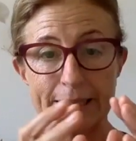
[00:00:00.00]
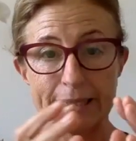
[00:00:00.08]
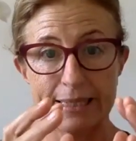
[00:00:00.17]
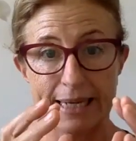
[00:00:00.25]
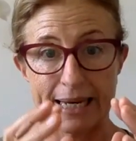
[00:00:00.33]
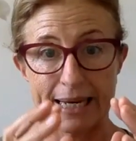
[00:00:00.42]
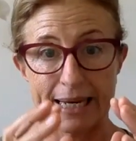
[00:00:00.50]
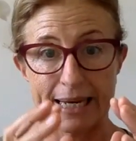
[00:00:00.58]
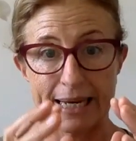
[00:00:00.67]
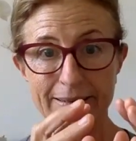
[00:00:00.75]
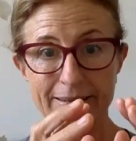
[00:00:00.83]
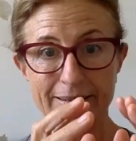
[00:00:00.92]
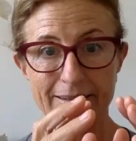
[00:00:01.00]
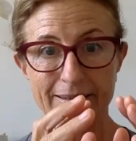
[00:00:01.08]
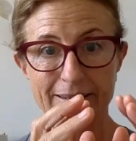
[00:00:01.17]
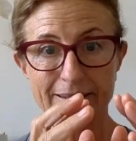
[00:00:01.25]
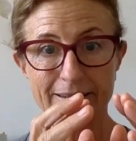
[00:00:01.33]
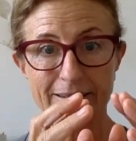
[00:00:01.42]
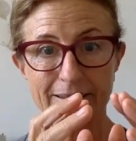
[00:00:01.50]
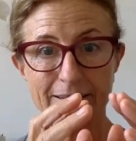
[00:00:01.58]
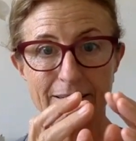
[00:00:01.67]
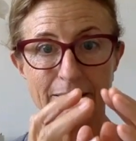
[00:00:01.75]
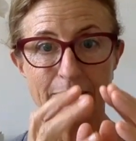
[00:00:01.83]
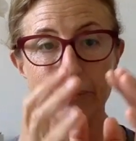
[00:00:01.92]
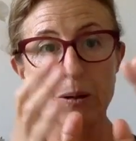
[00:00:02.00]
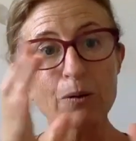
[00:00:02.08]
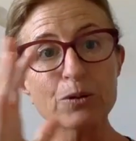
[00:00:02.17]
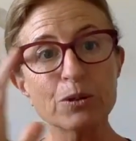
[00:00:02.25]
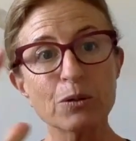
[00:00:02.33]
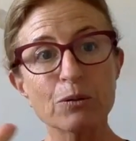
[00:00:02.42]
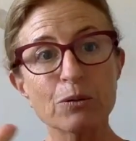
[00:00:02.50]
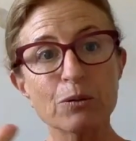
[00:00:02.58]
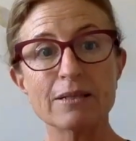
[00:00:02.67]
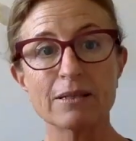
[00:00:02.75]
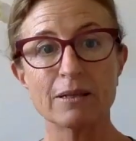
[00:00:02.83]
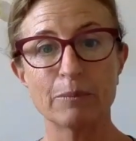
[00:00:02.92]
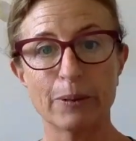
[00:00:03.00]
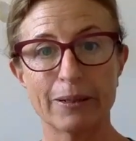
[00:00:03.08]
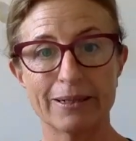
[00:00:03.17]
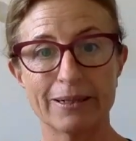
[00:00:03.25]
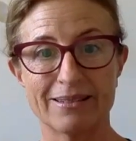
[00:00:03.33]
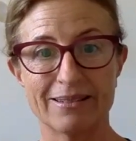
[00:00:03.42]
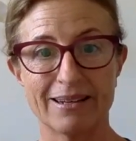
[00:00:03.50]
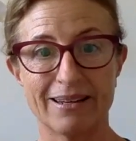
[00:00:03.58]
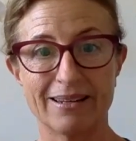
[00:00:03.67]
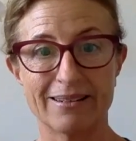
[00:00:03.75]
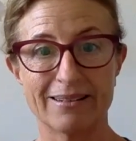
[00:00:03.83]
state, but also this is an embodied state.